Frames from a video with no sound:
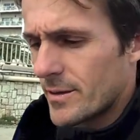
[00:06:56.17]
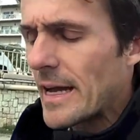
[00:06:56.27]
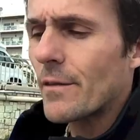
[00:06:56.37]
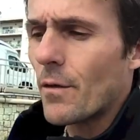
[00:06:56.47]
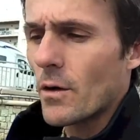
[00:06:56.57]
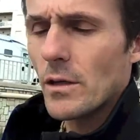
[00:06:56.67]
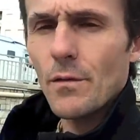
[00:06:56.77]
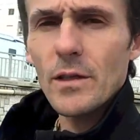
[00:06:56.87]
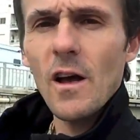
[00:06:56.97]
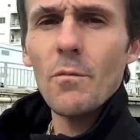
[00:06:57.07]
Take the focus off
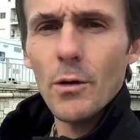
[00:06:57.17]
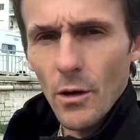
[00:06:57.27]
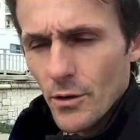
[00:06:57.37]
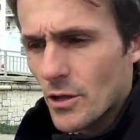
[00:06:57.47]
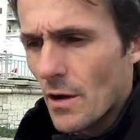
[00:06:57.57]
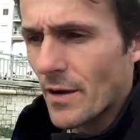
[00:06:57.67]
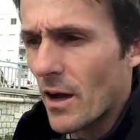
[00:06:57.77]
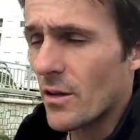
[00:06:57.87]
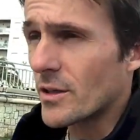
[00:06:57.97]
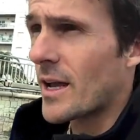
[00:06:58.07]
yourself, put it on the serving
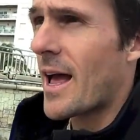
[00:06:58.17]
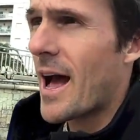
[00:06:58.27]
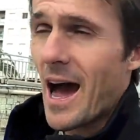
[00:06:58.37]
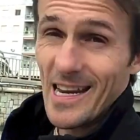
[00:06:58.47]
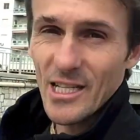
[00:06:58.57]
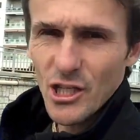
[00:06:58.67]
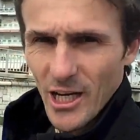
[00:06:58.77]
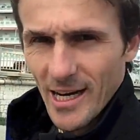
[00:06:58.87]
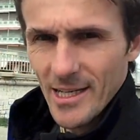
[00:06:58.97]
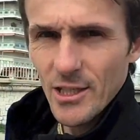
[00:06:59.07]
others, and it
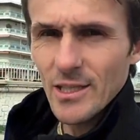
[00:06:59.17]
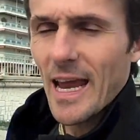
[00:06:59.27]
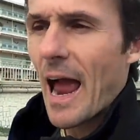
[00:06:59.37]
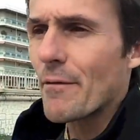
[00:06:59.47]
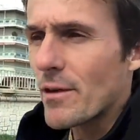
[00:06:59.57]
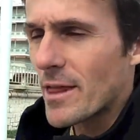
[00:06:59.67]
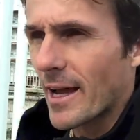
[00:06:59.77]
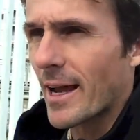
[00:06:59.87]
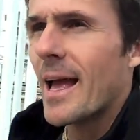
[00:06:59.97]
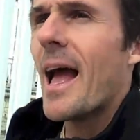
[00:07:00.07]
changes
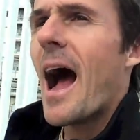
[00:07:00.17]
everything.